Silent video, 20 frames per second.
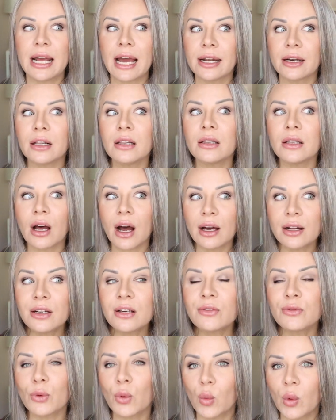and a lot
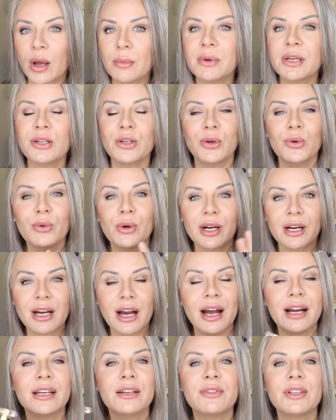of women who are
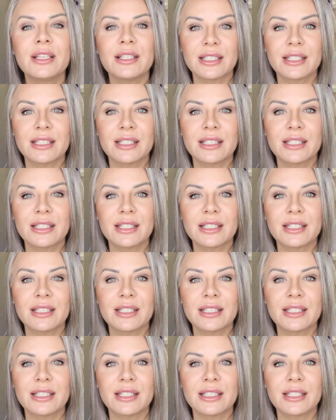kind of in